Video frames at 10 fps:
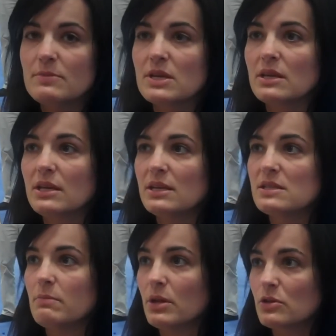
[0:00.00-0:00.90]
teams and
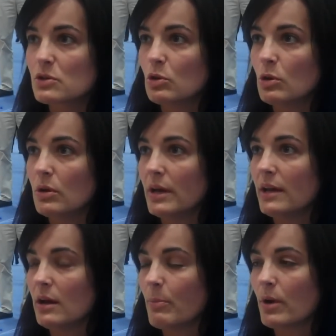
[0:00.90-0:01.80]
kids in middle school and